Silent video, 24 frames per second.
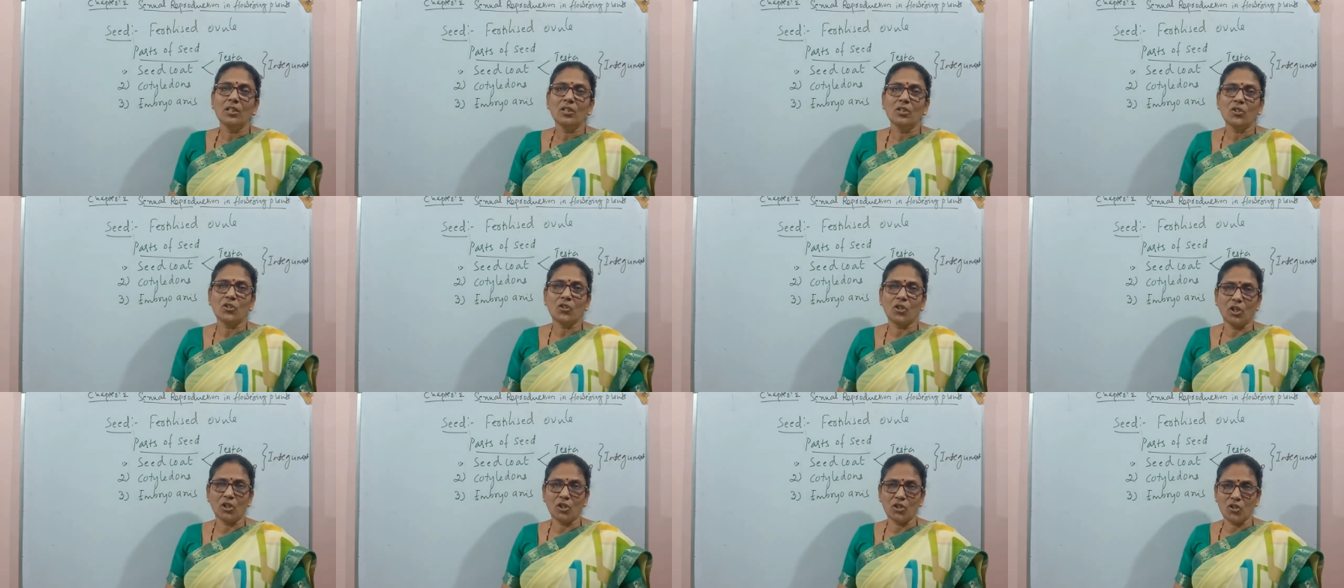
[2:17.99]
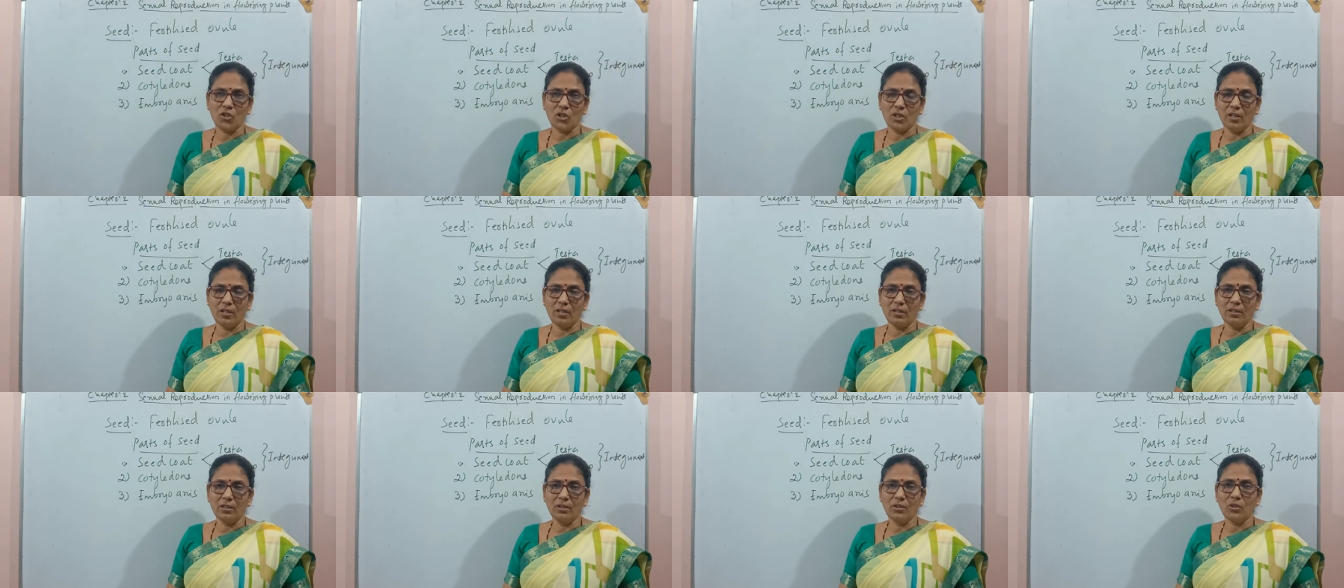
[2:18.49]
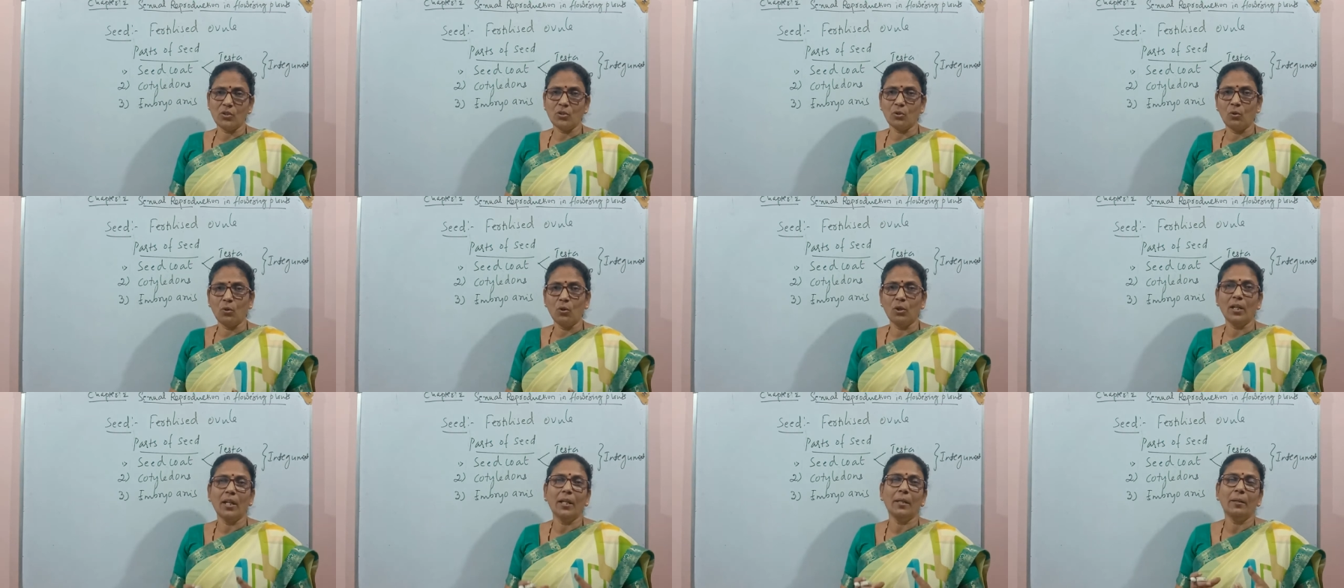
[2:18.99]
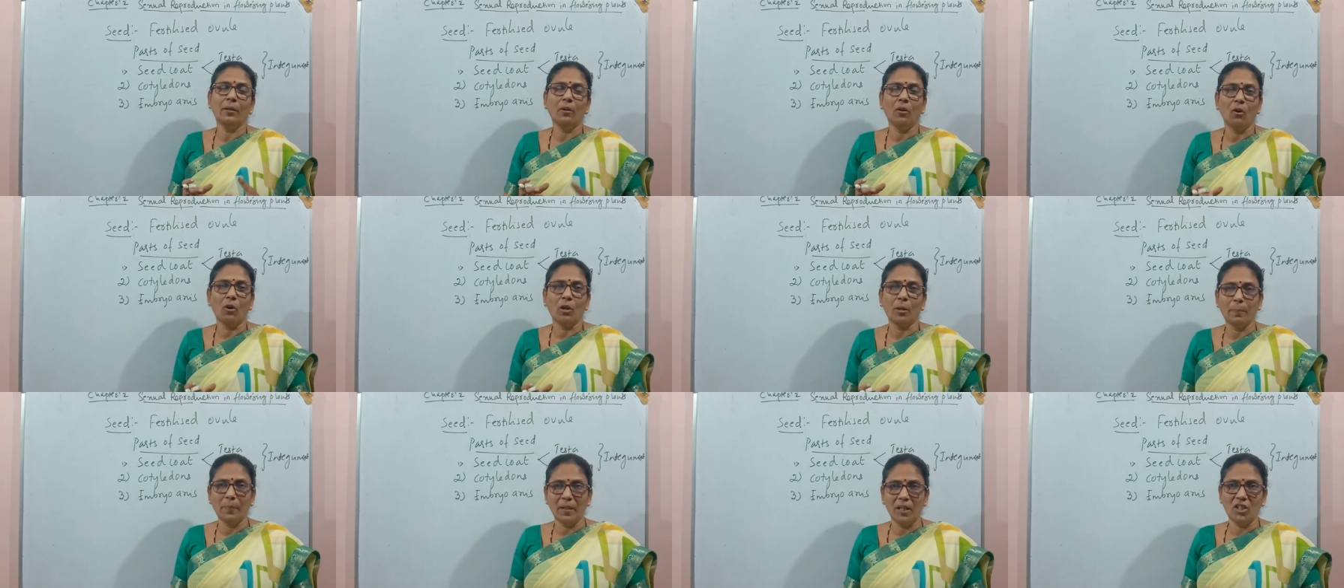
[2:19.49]
structure, swollen
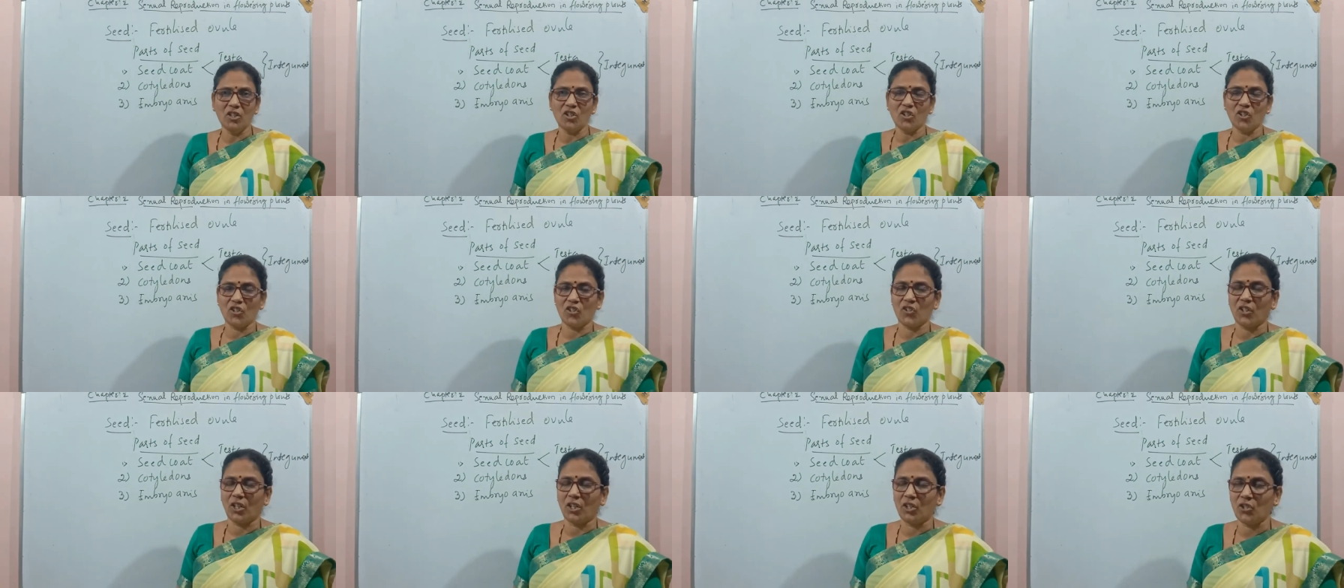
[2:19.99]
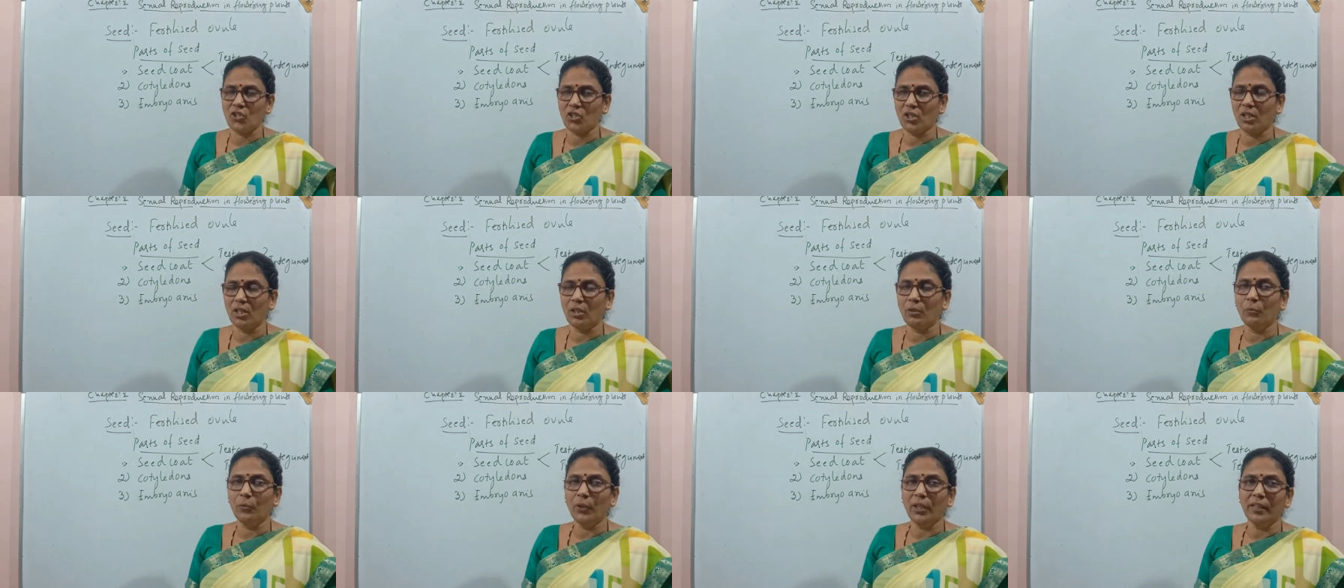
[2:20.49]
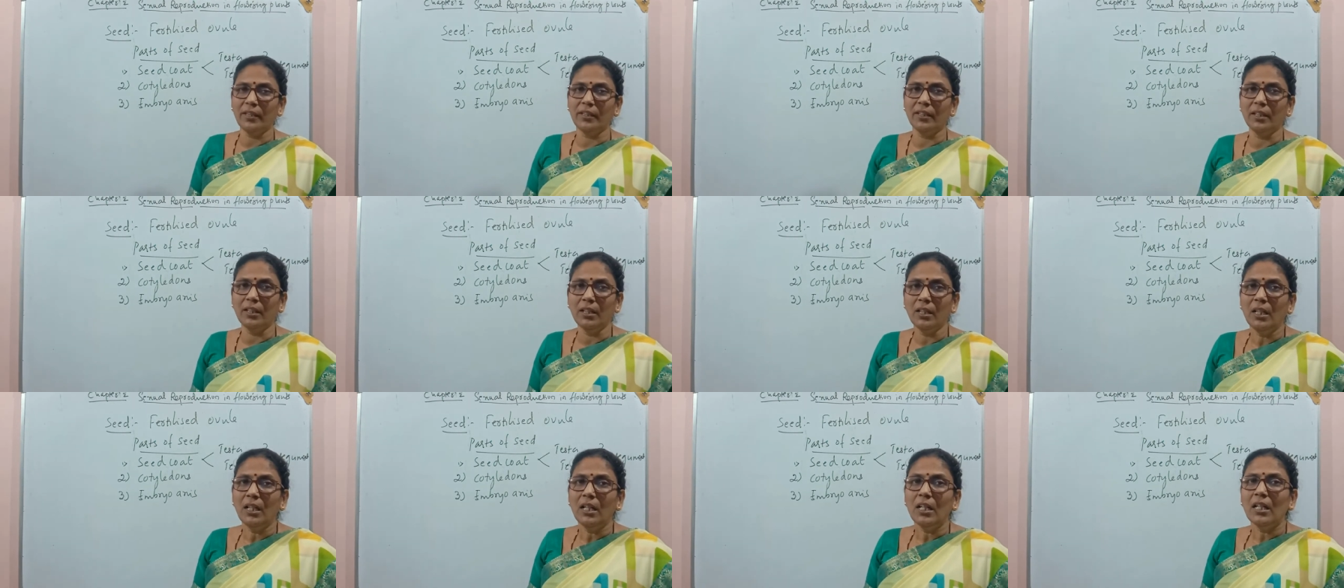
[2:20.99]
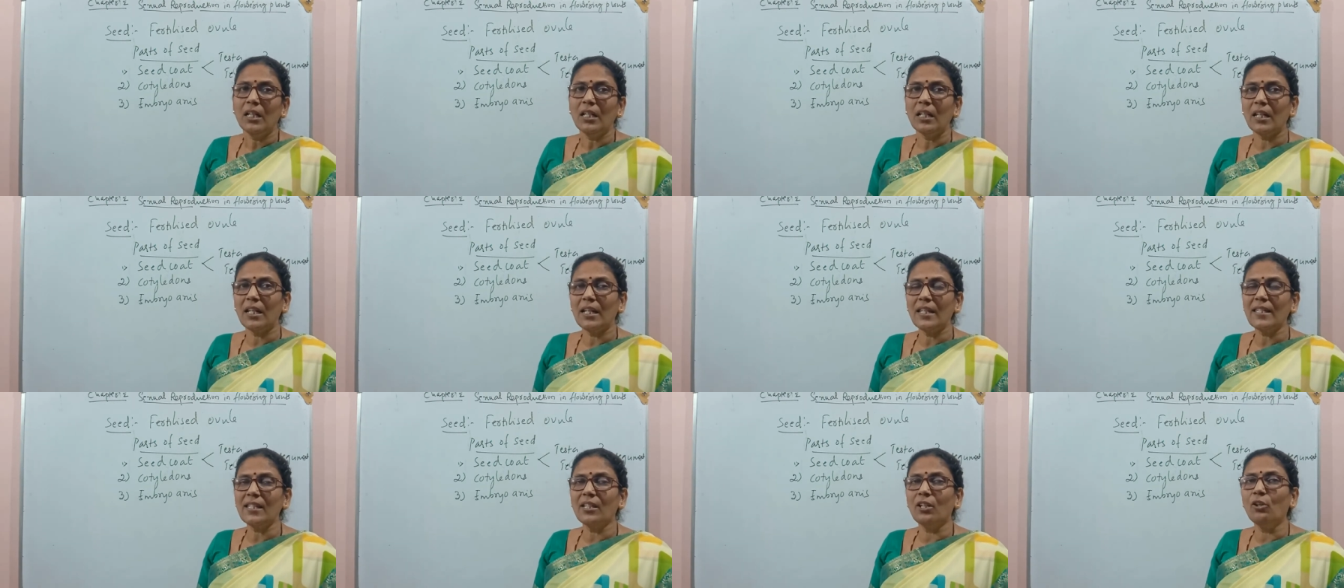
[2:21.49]
or bulged structure with
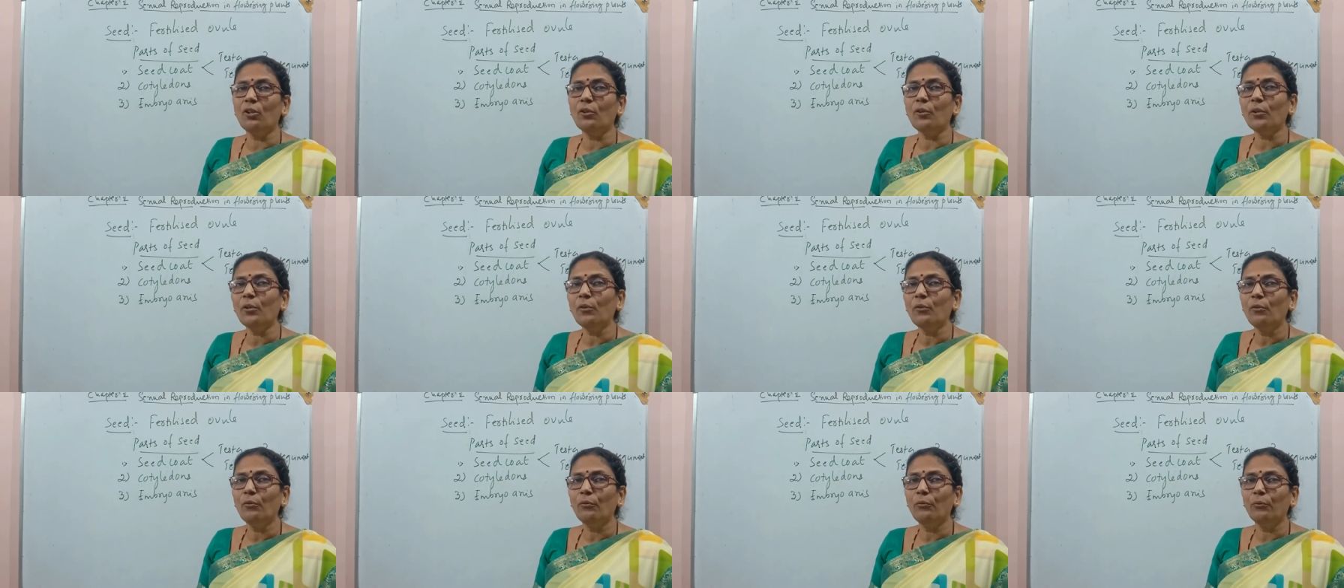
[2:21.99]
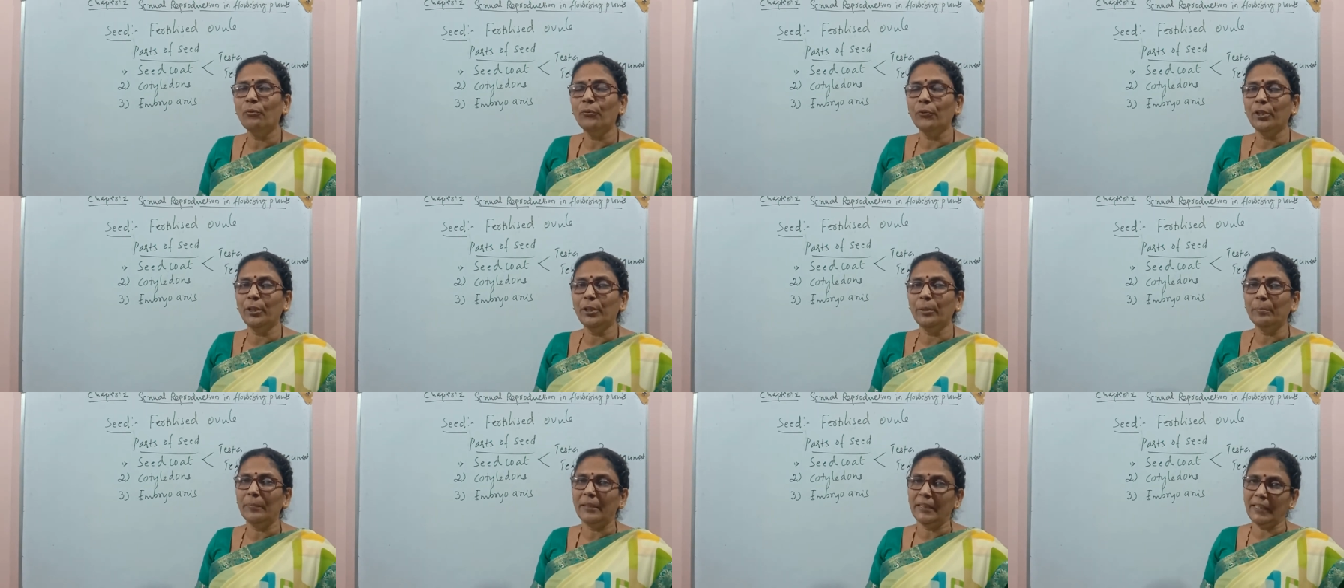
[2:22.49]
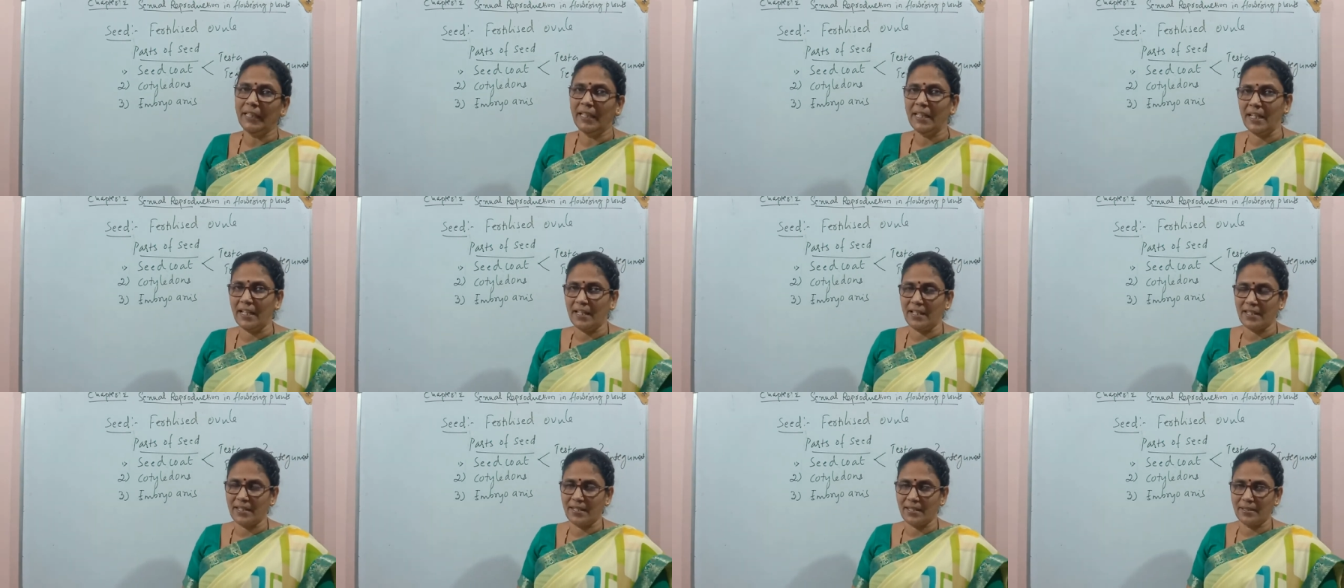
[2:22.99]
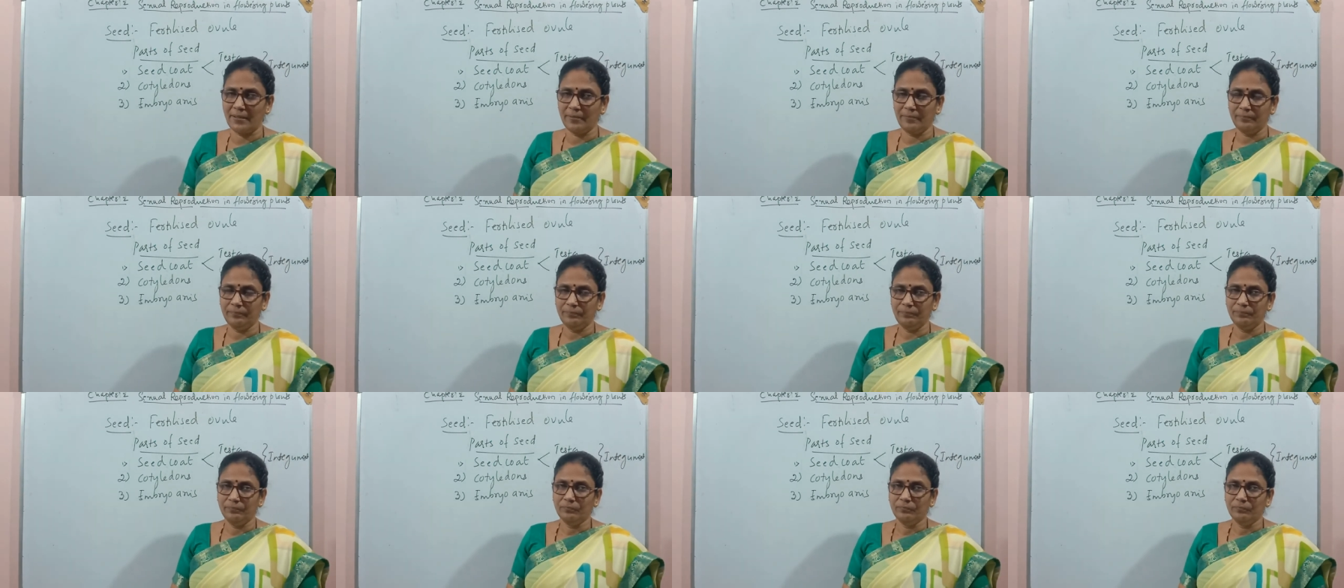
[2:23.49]
reserved food materials.